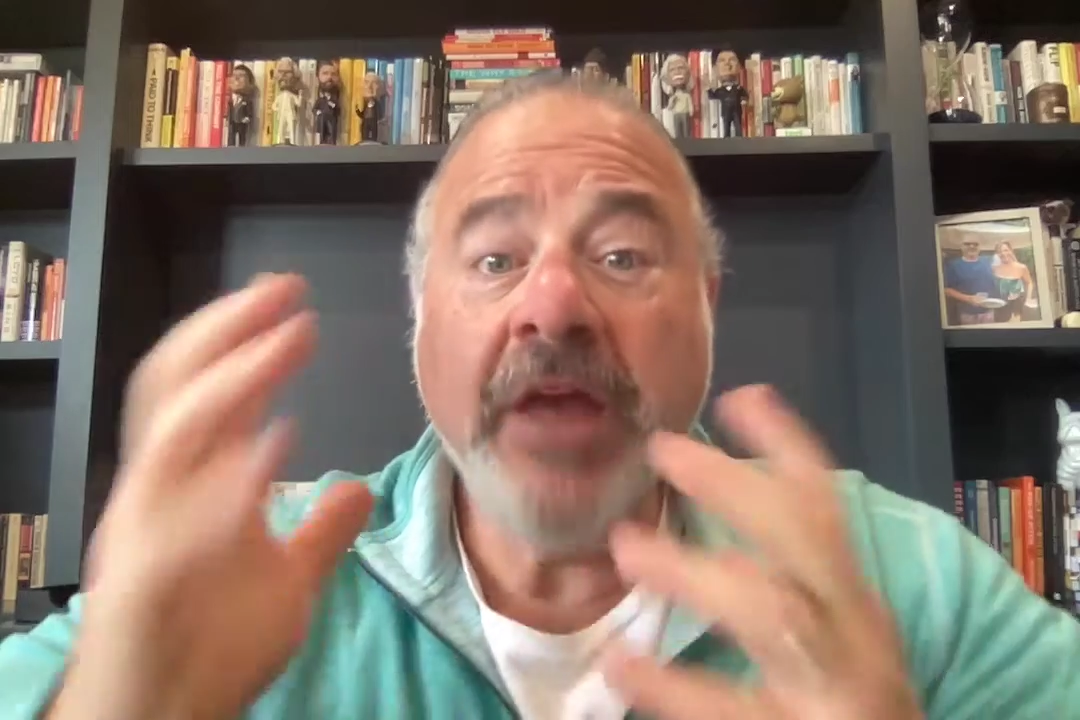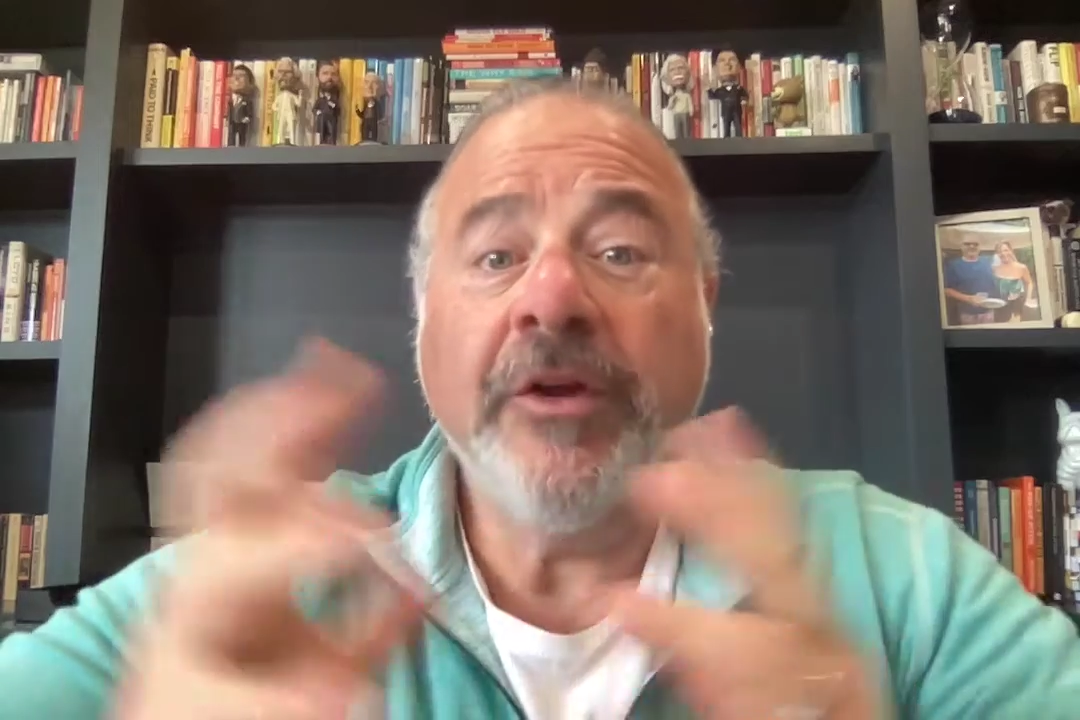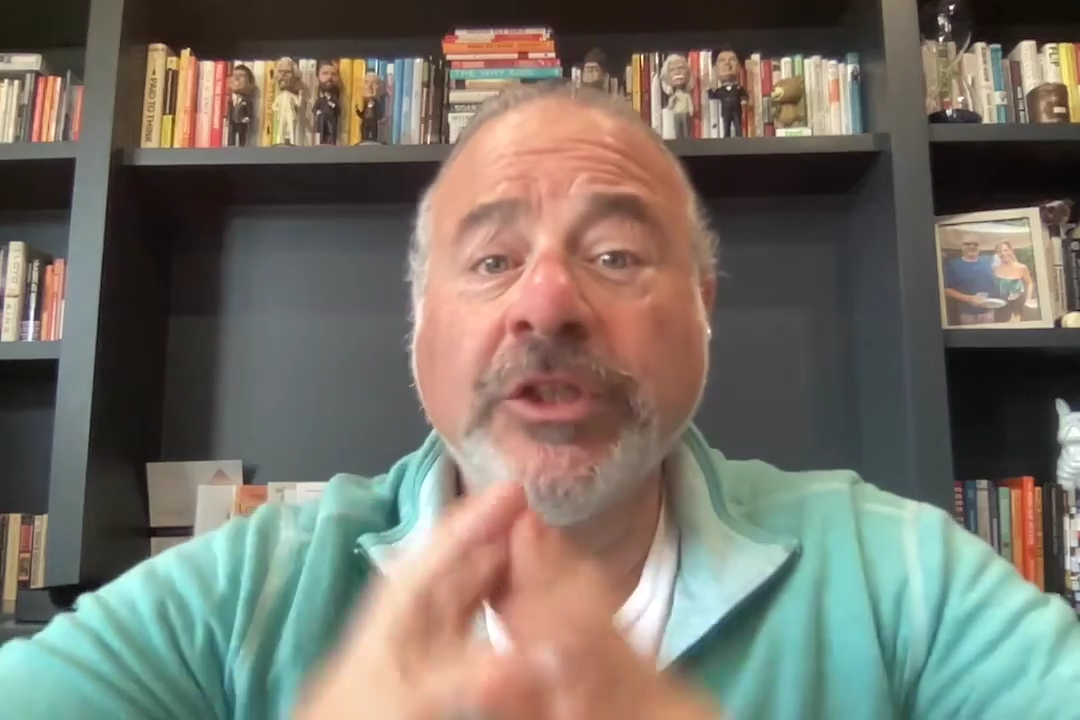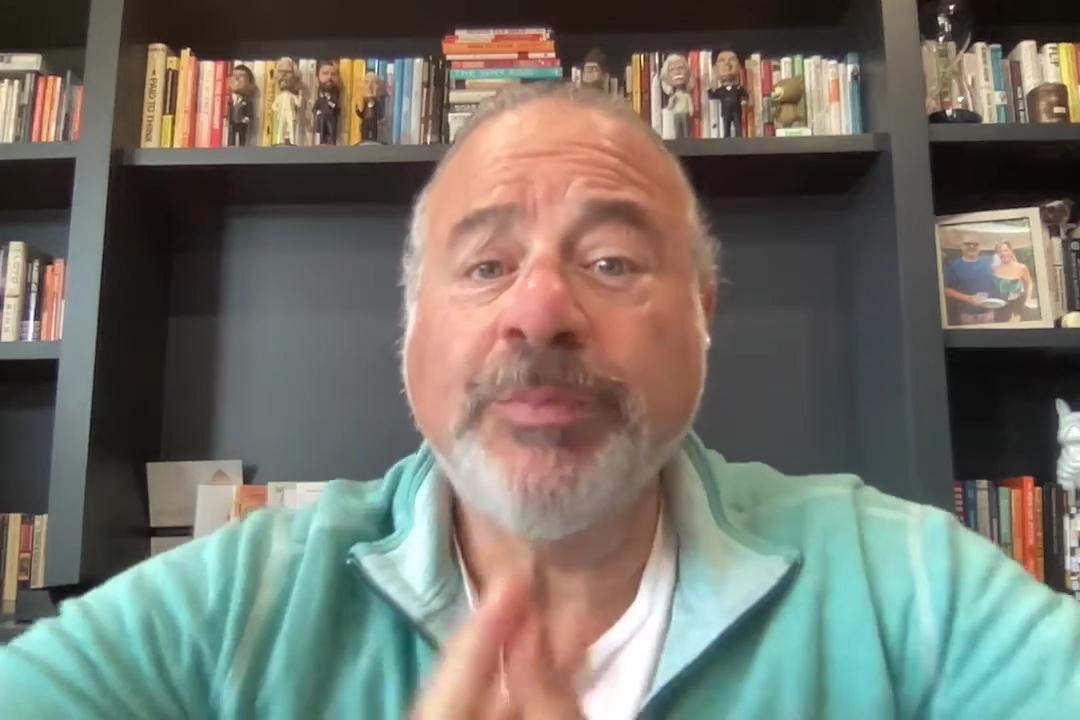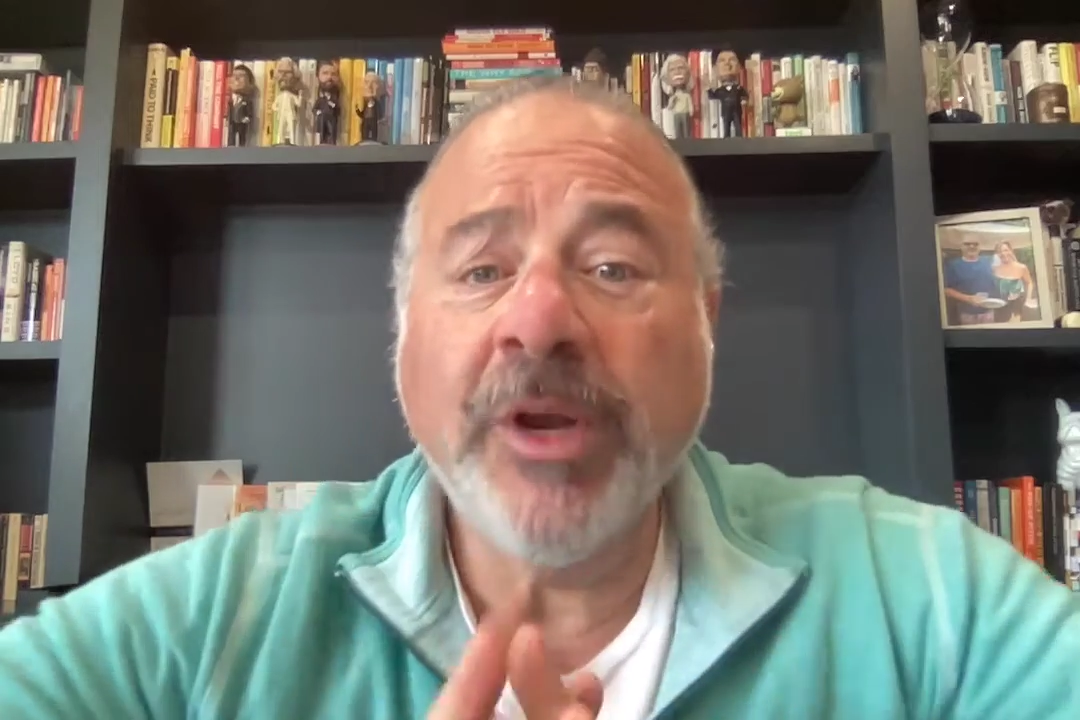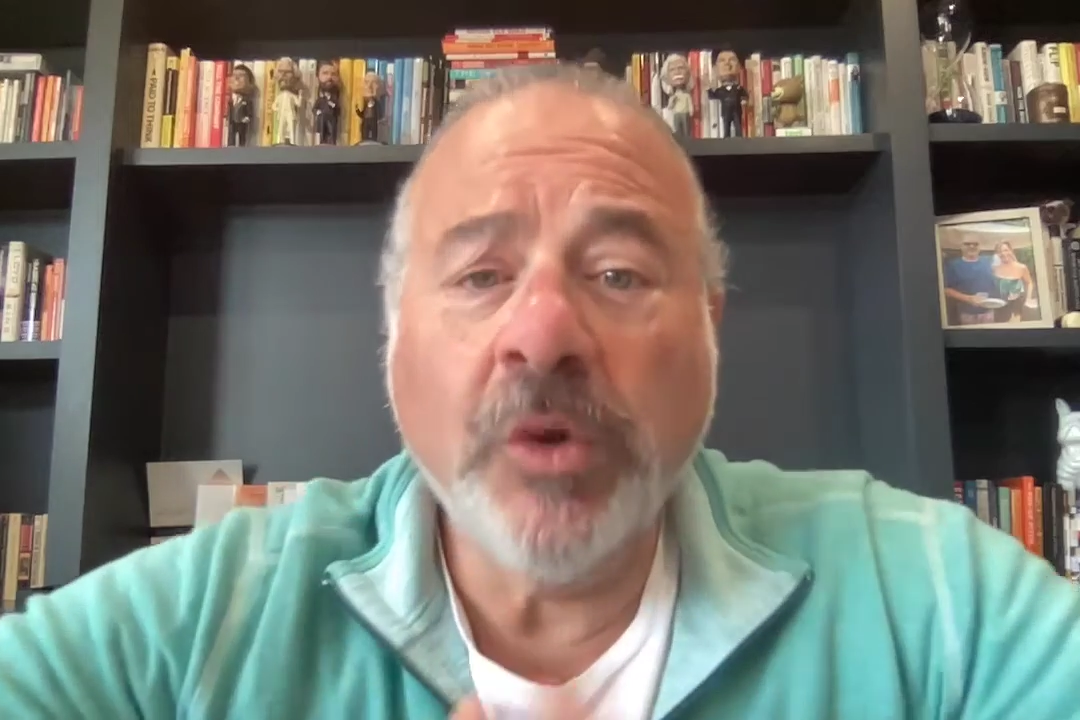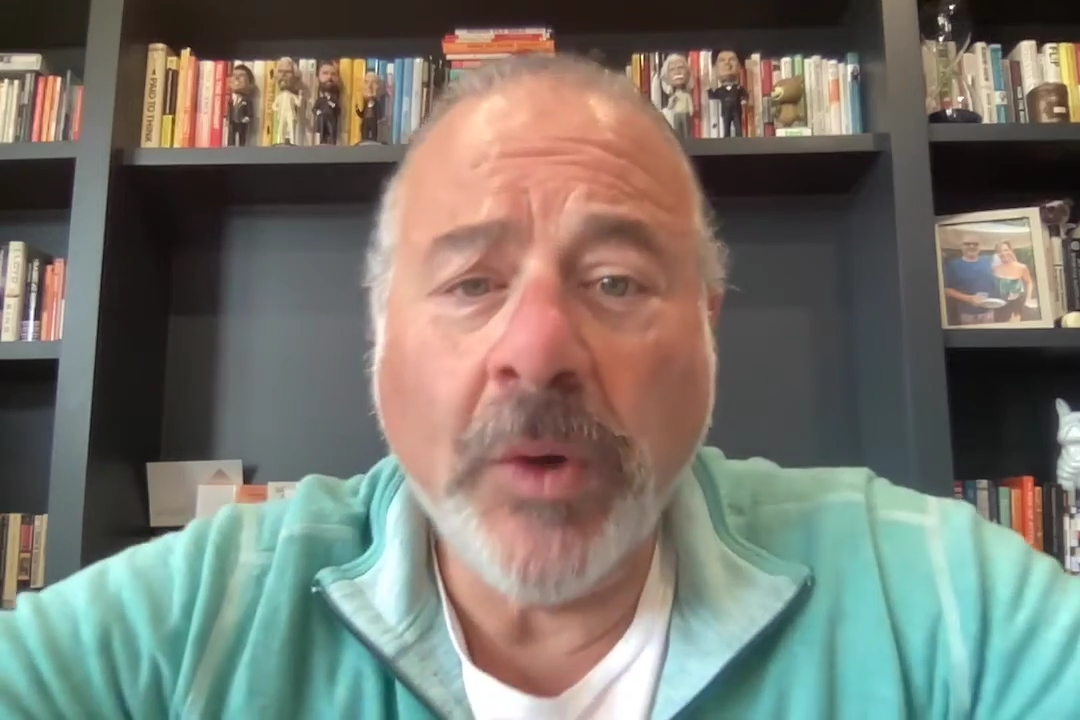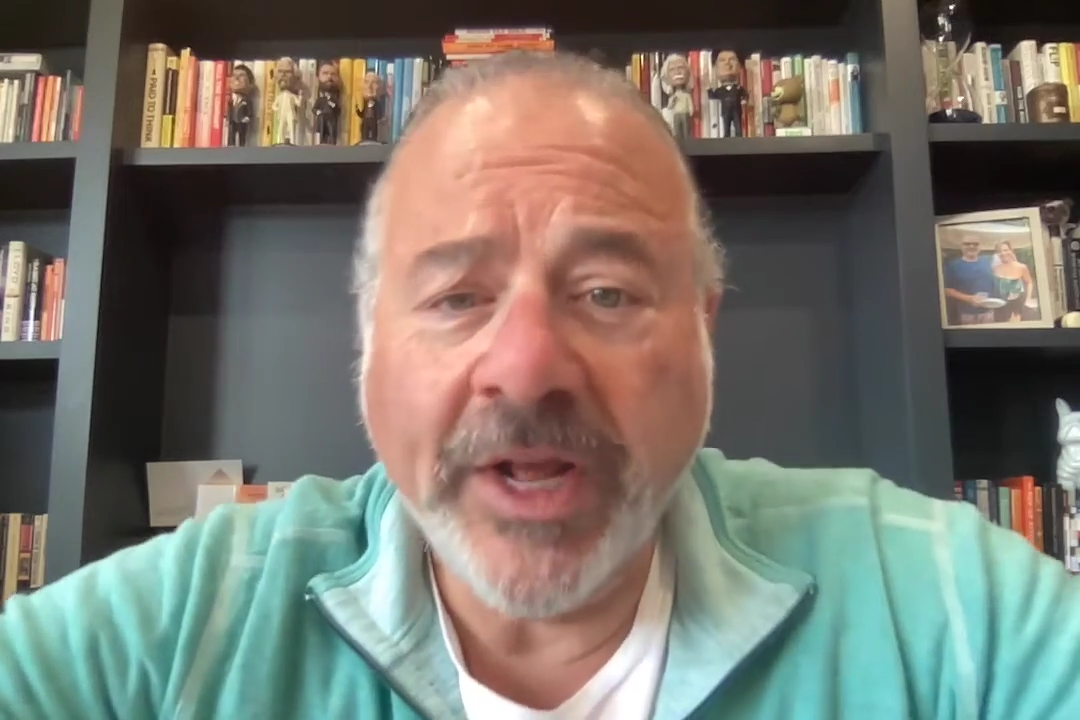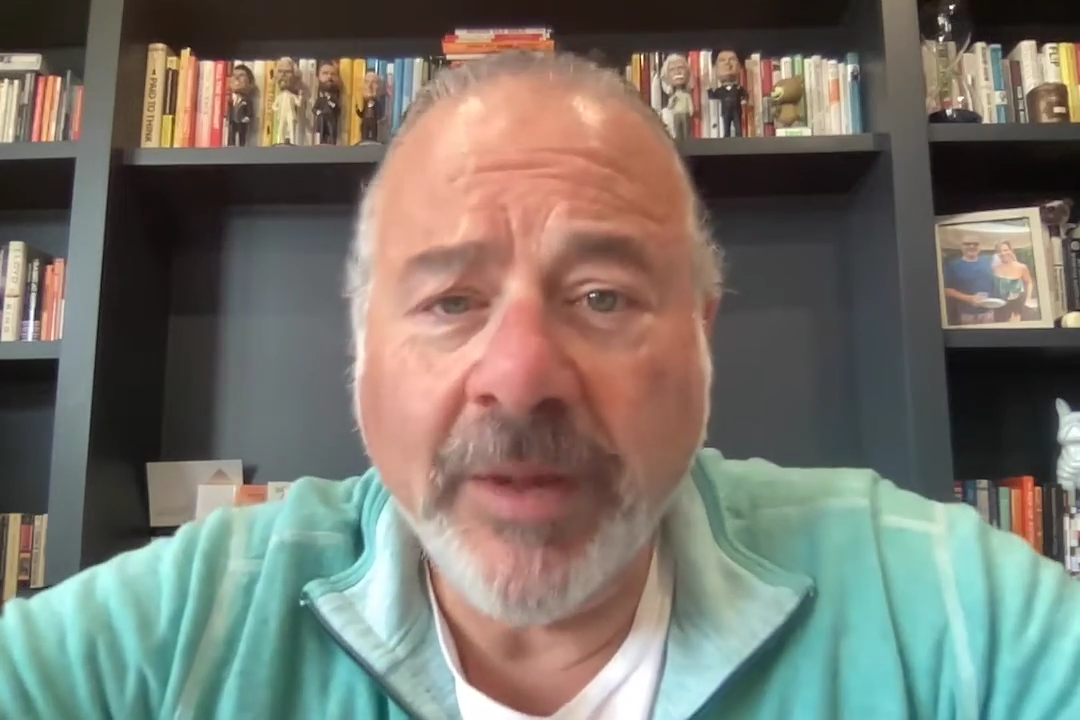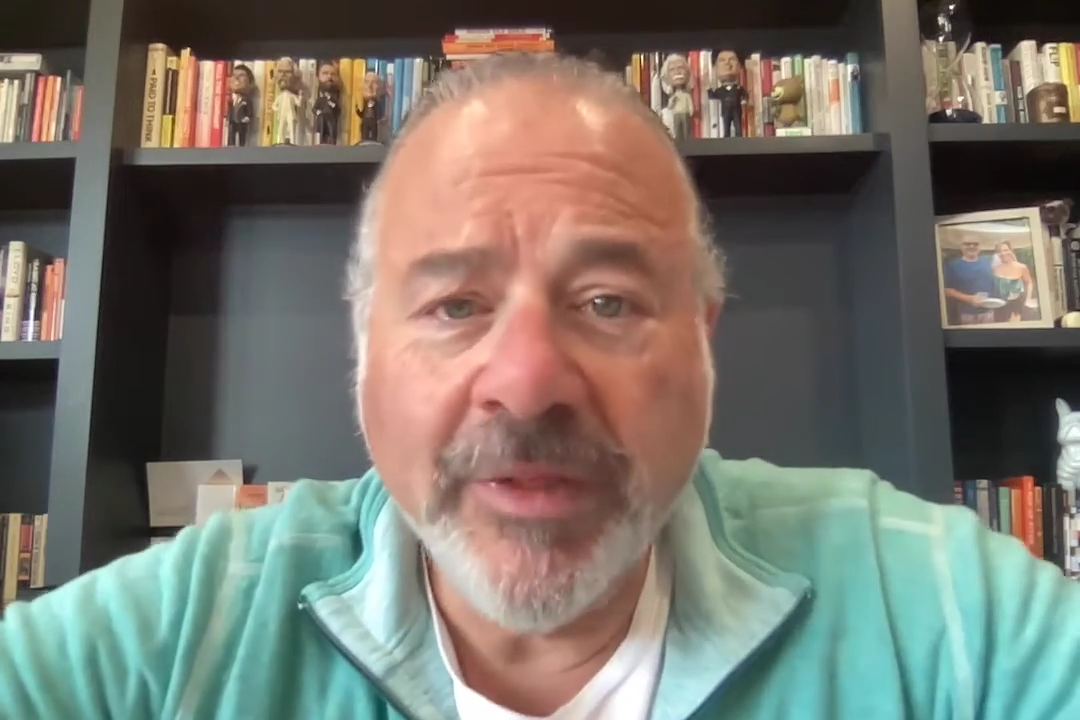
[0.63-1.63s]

Hey there, it's Peter Winick.